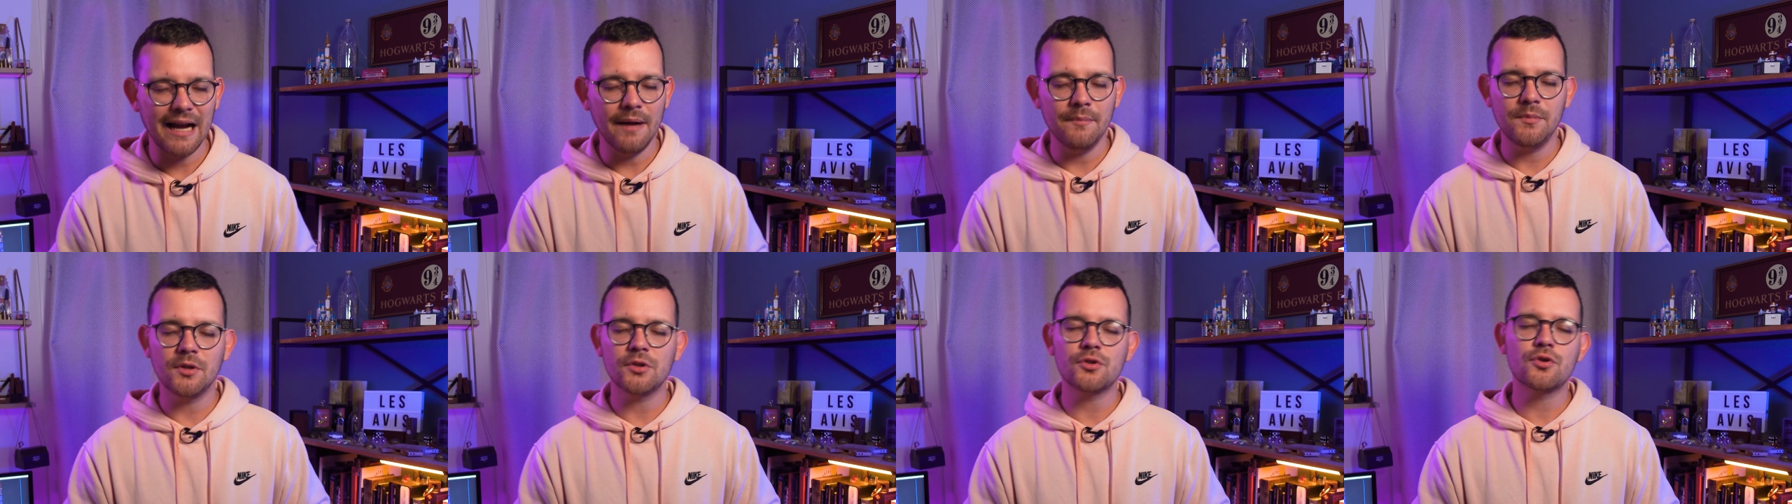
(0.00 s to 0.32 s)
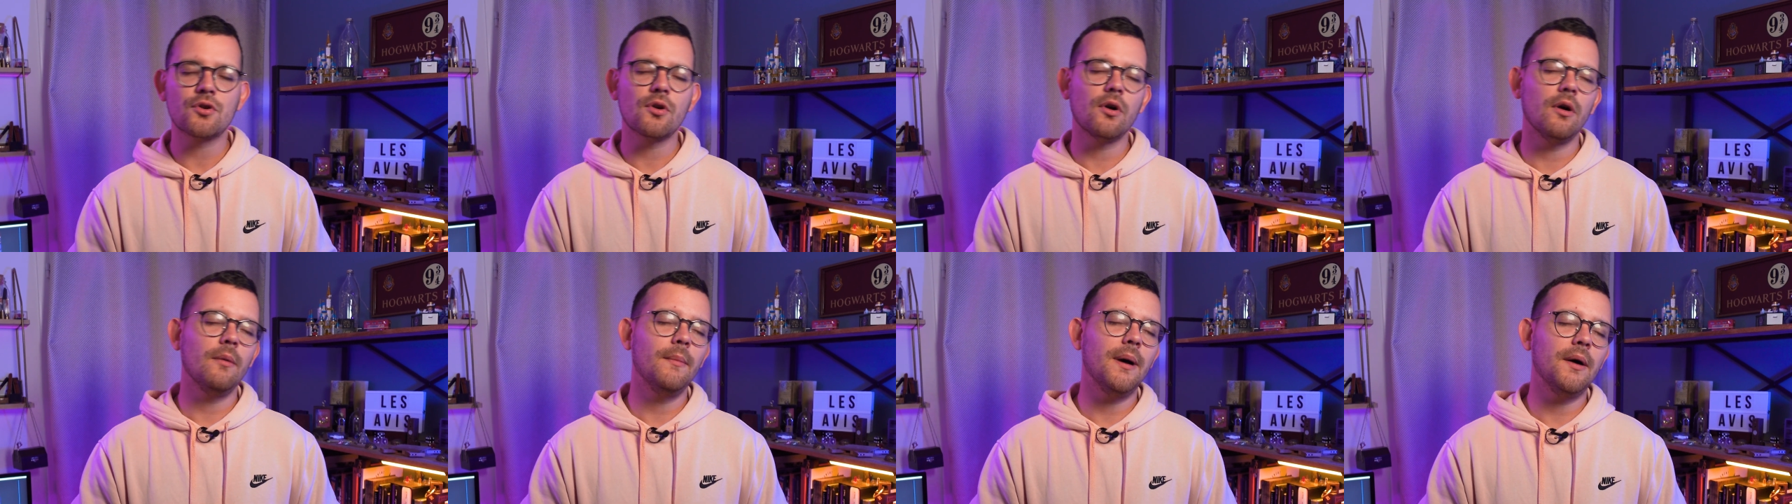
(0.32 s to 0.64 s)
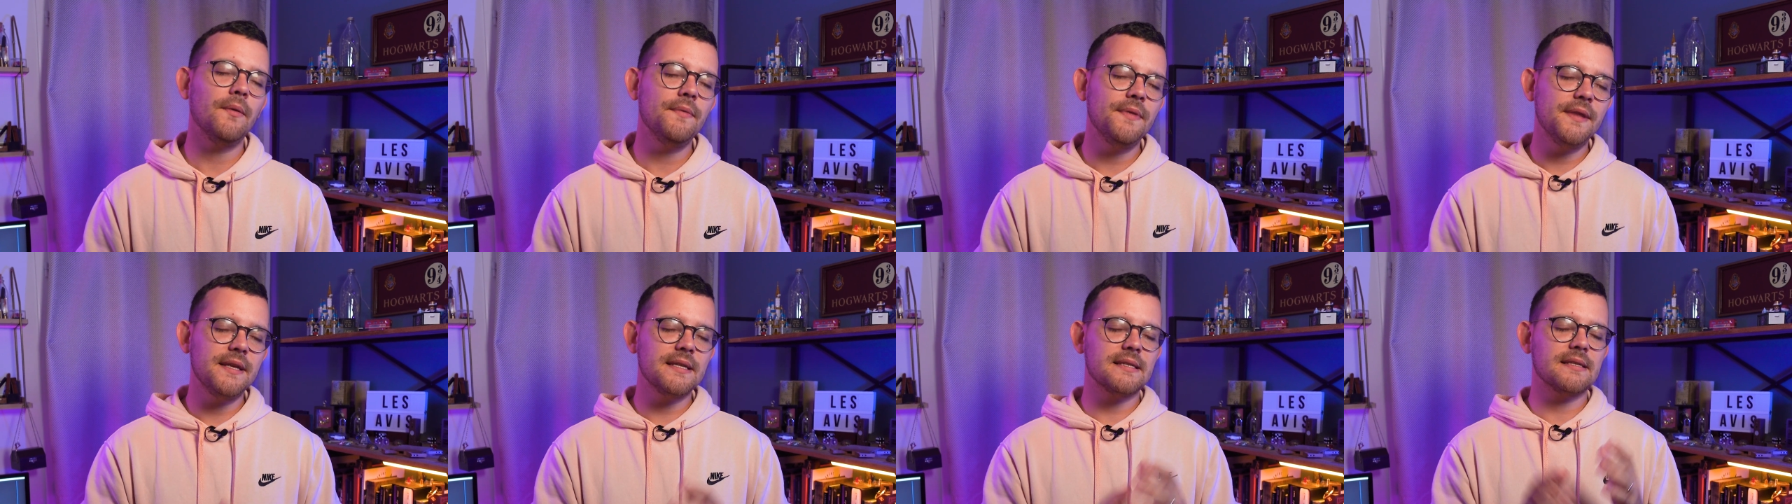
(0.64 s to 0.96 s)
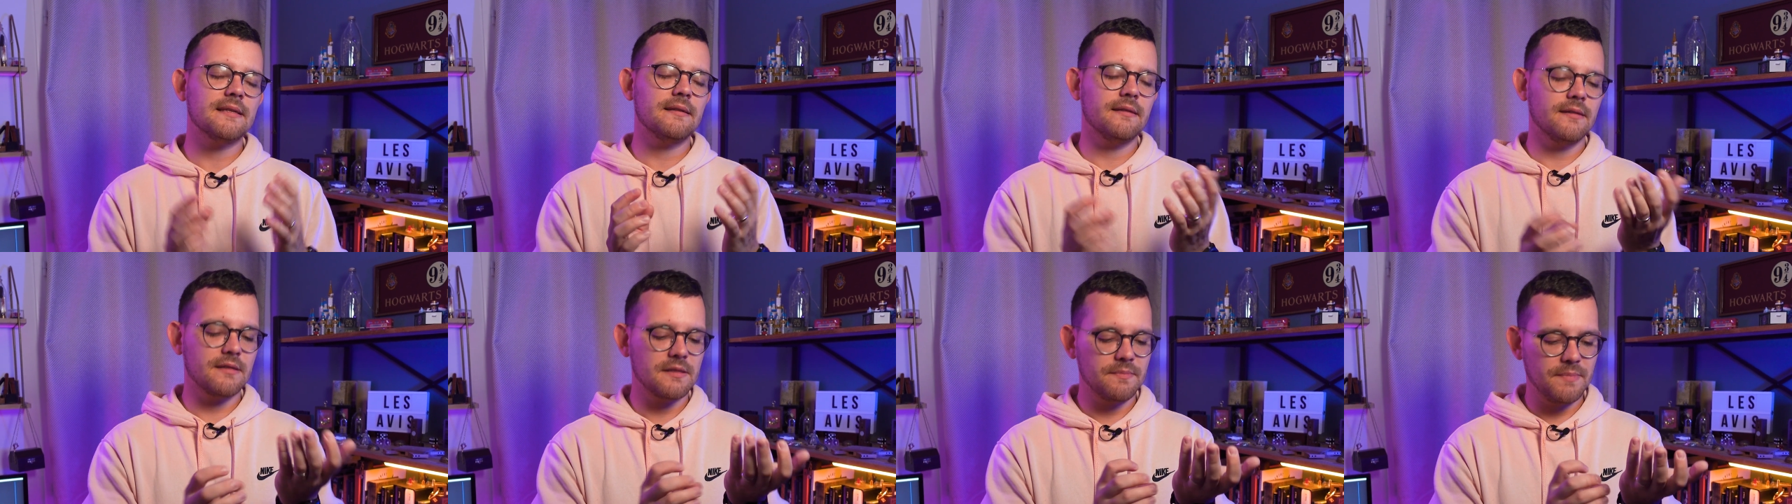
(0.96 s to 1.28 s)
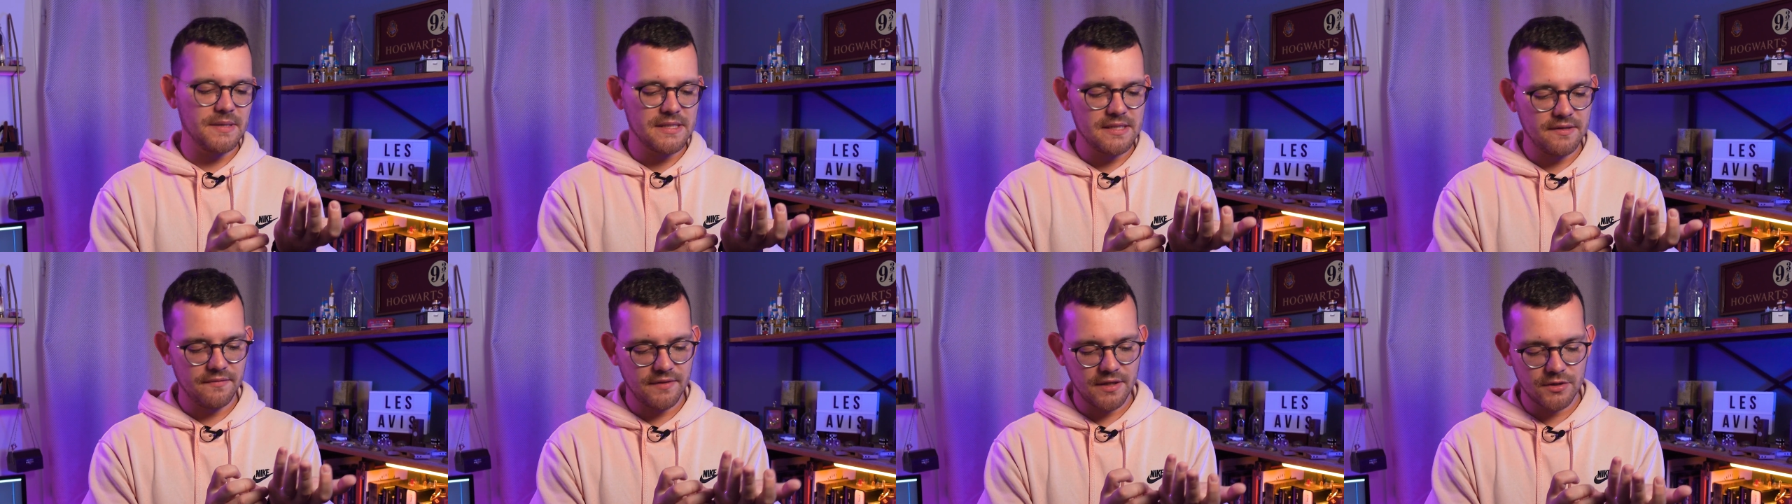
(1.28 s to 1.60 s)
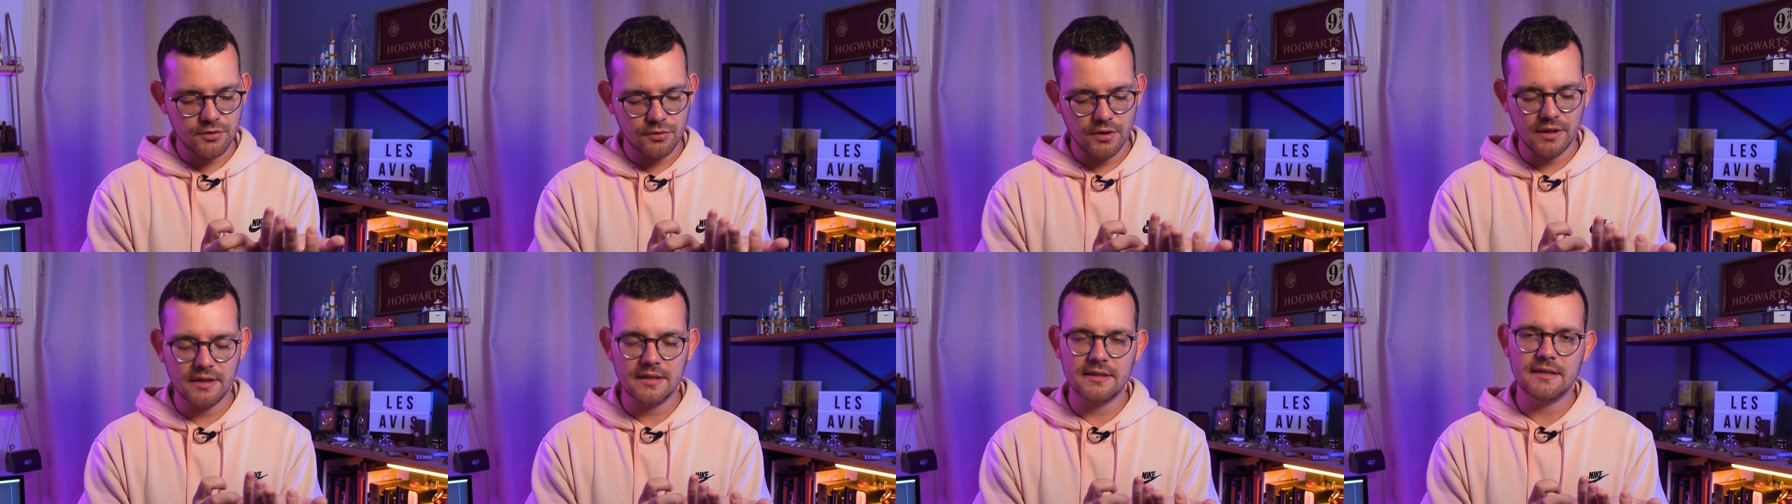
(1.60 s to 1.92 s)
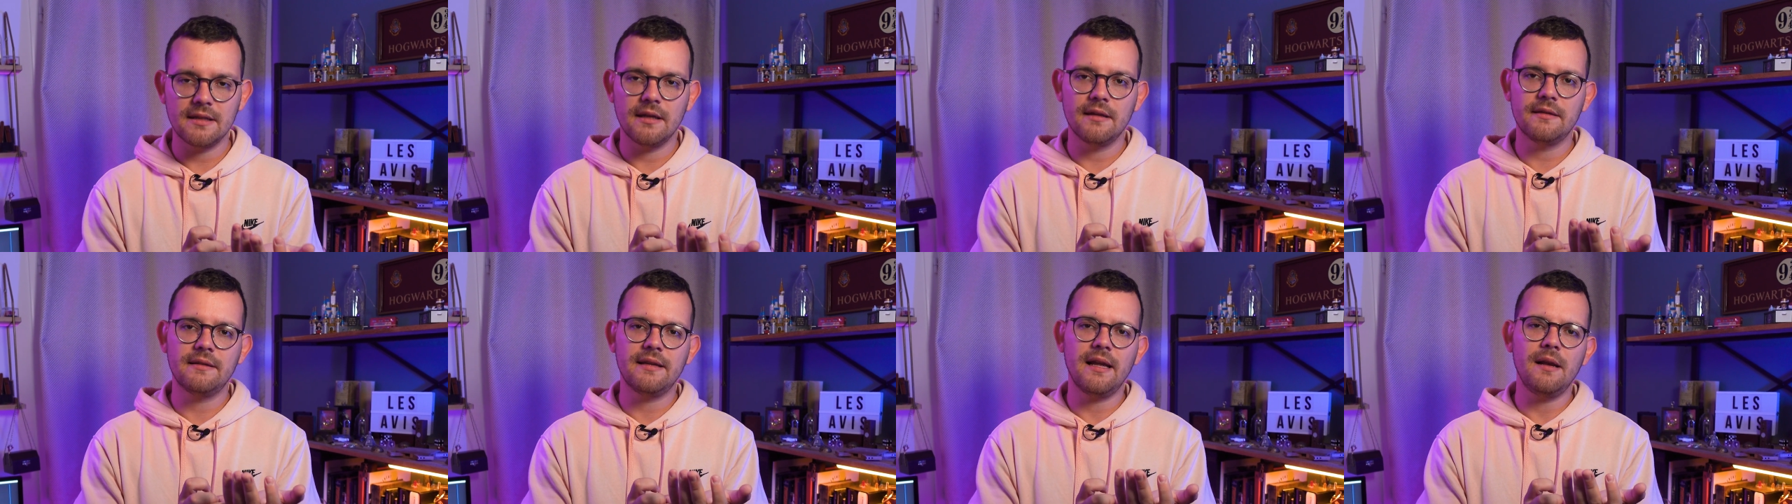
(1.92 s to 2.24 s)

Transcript: I'm not sure about this specific trick.